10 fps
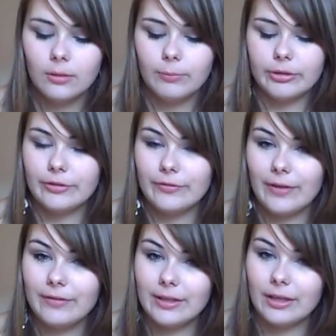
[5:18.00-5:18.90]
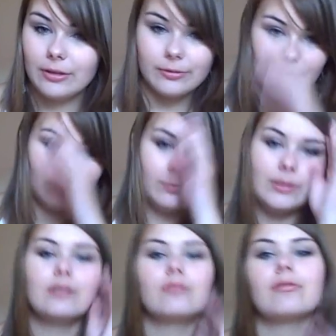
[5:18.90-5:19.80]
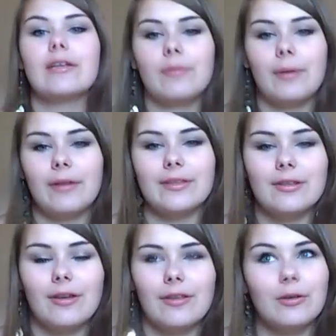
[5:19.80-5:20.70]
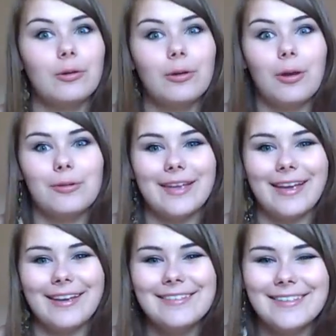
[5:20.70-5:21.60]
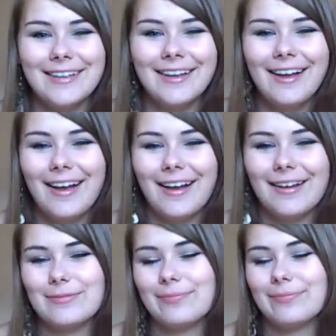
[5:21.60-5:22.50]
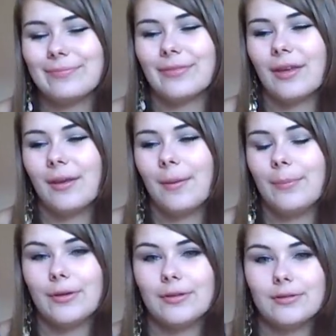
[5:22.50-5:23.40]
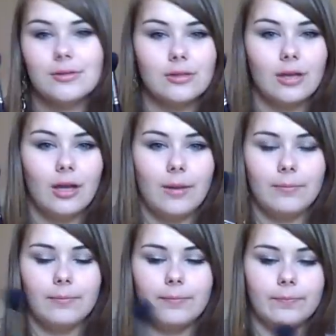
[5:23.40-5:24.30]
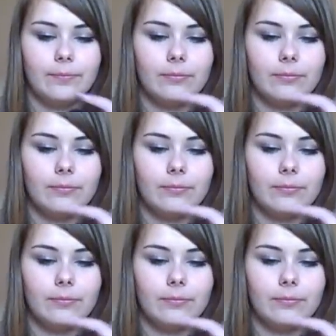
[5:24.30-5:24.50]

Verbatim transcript: because Fafinette used to completely rave about this, like in the good old days. But I don't